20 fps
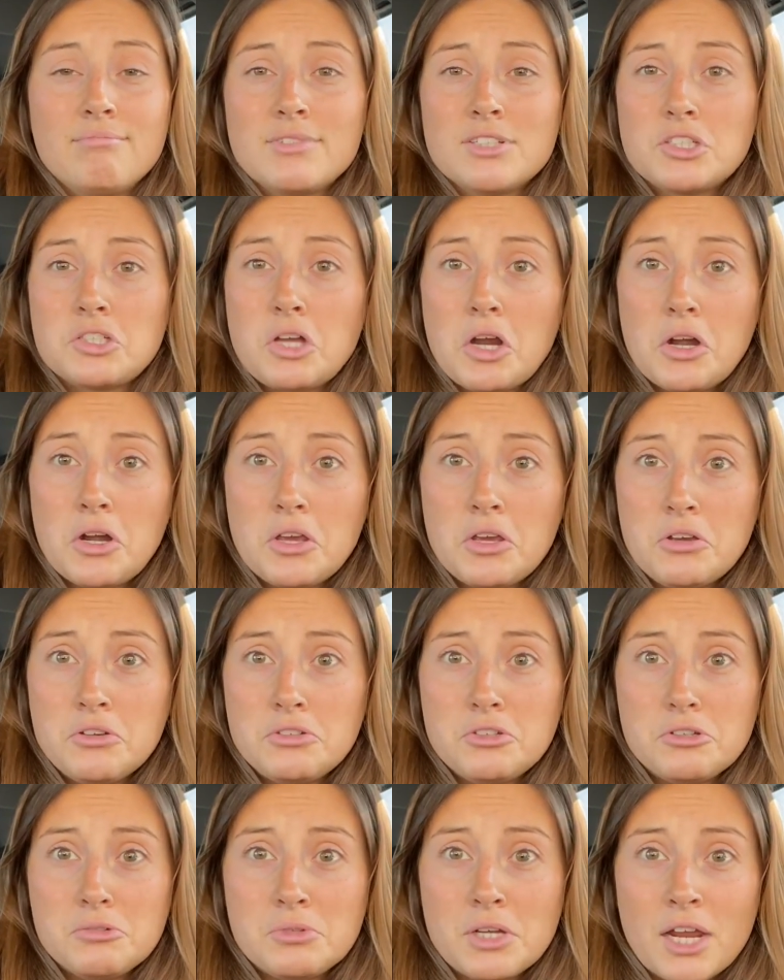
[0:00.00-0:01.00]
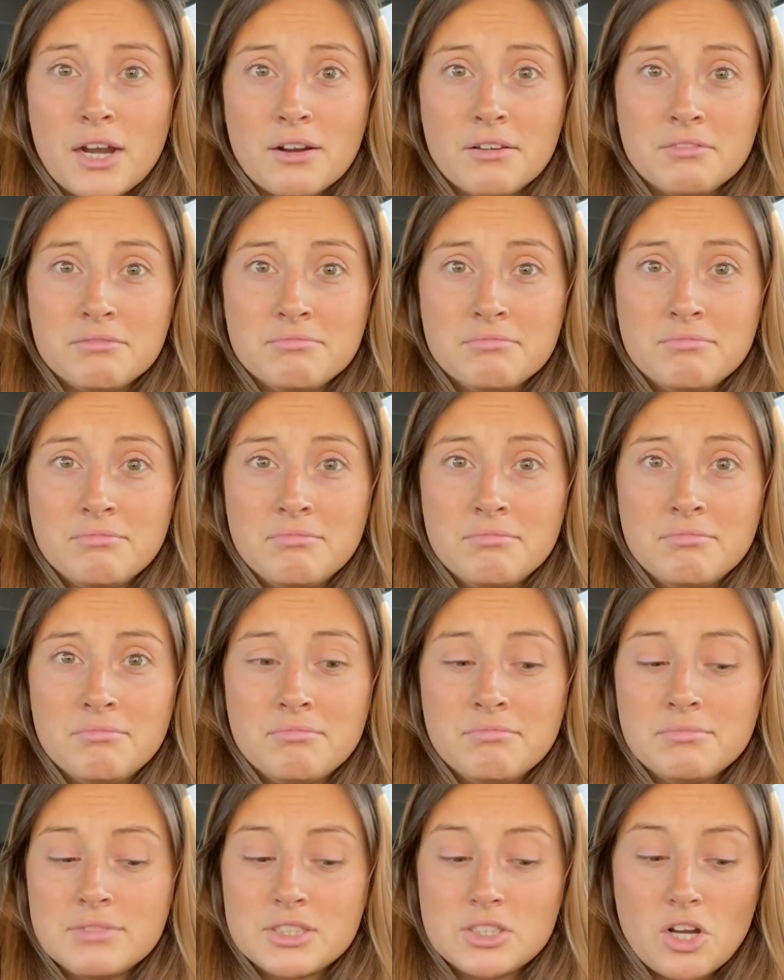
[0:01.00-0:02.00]
Start a YouTube channel,
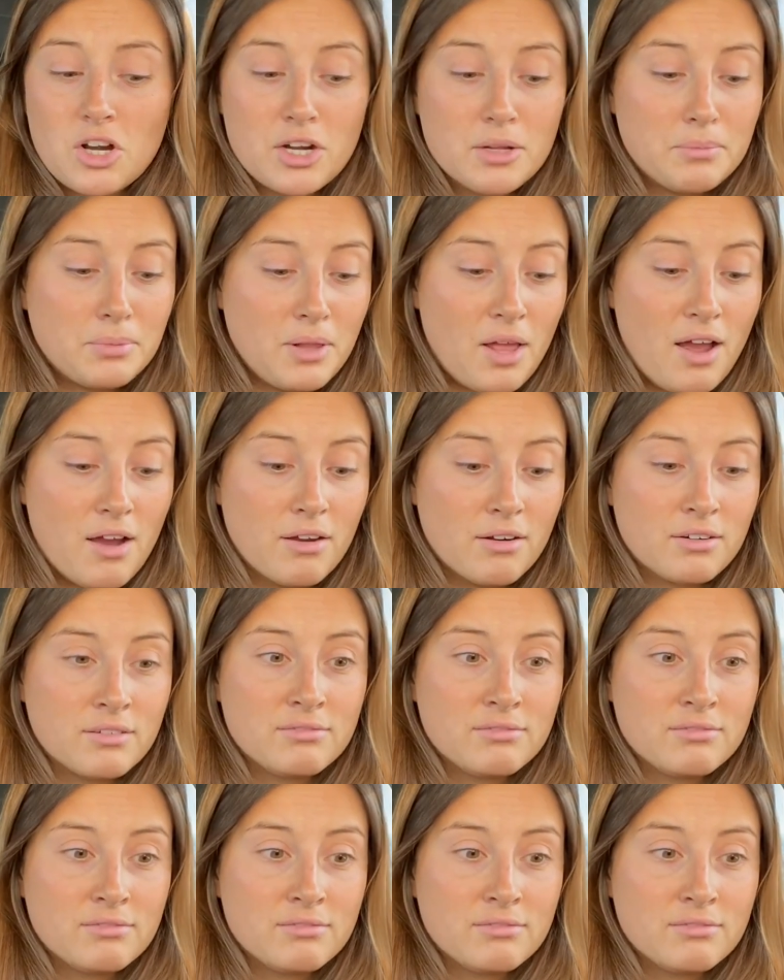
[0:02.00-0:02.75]
start a blog,